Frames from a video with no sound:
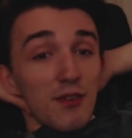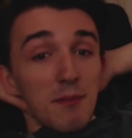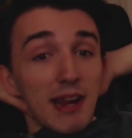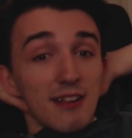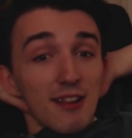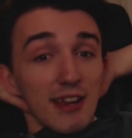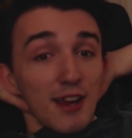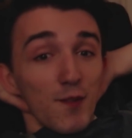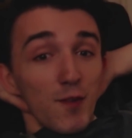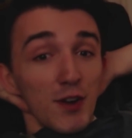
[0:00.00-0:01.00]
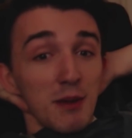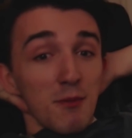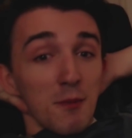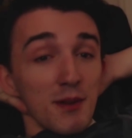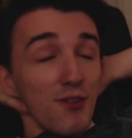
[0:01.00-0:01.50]
I even make this like a funny
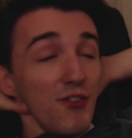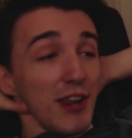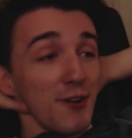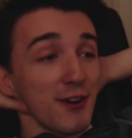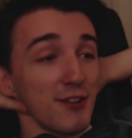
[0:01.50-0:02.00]
moments video?